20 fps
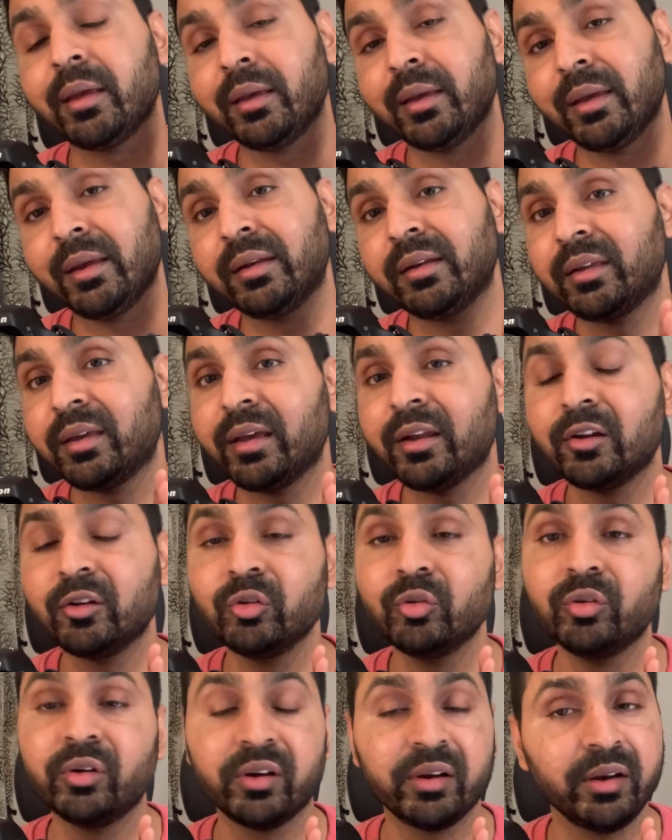it can do
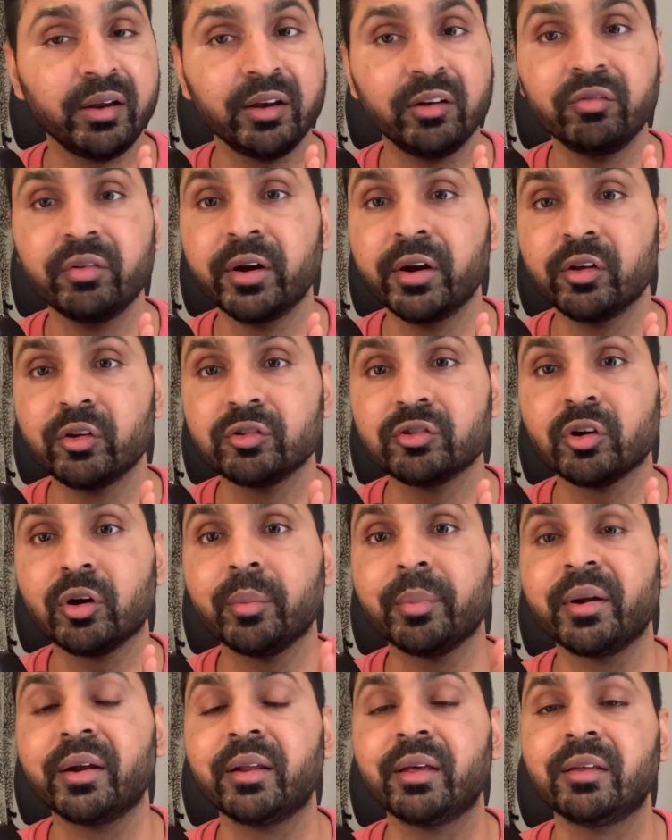great video job.
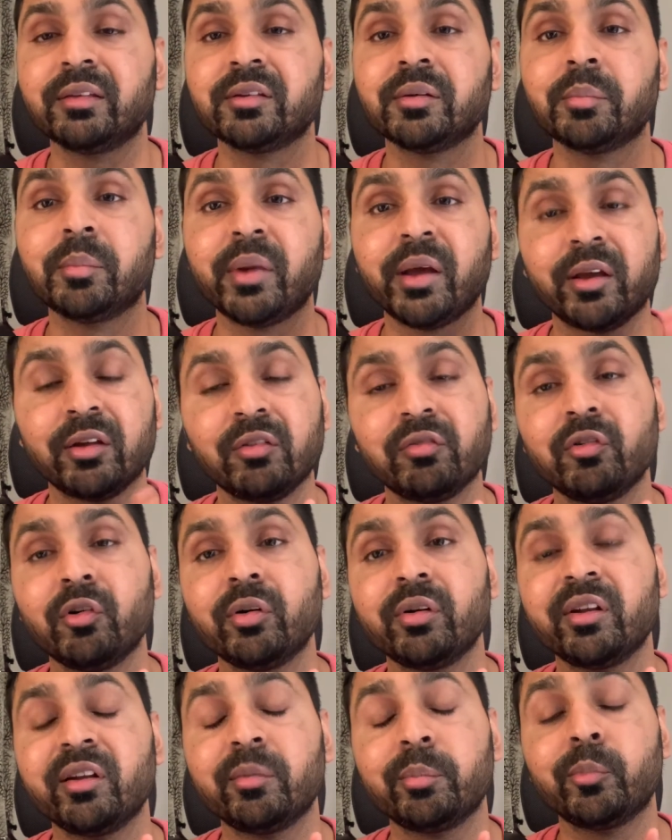It has a microphone
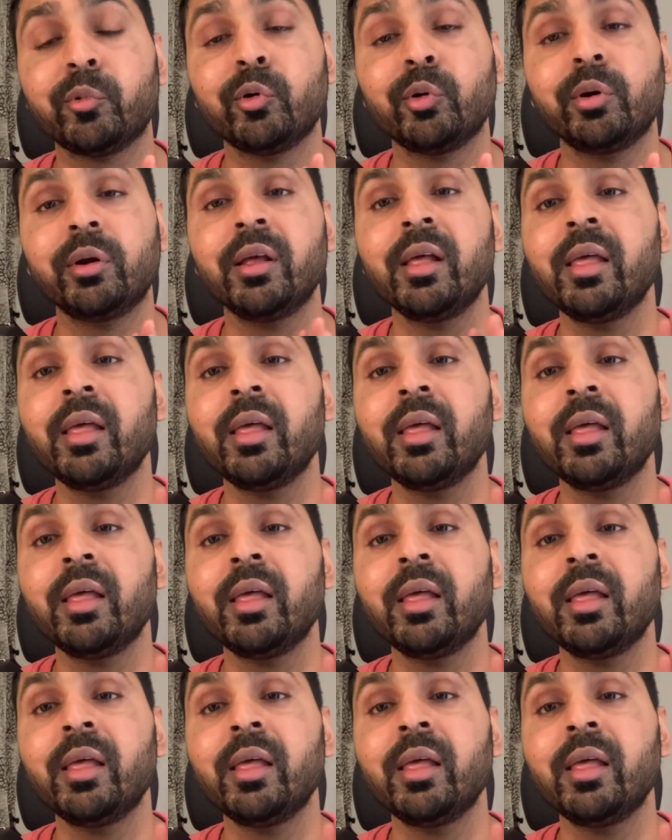input,